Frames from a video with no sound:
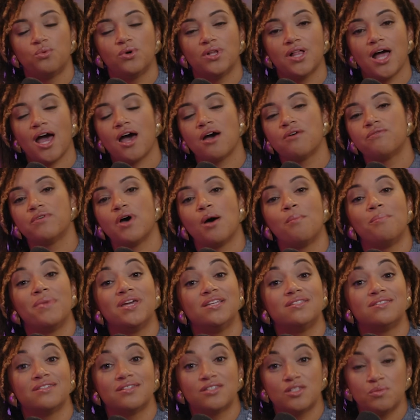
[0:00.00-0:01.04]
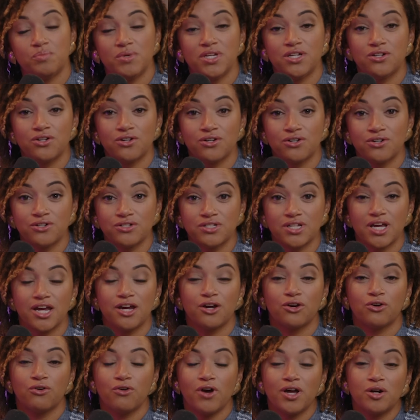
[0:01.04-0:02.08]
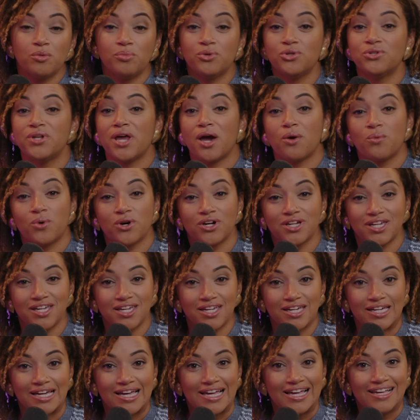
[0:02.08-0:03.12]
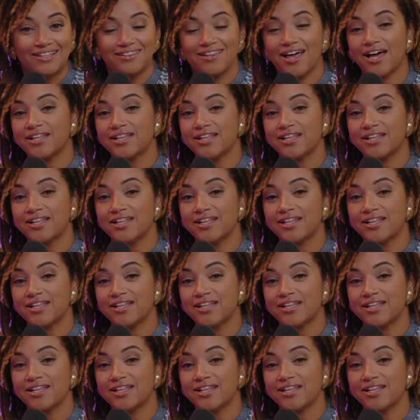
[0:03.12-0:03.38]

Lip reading: We'll have amazing speakers, incredible networking,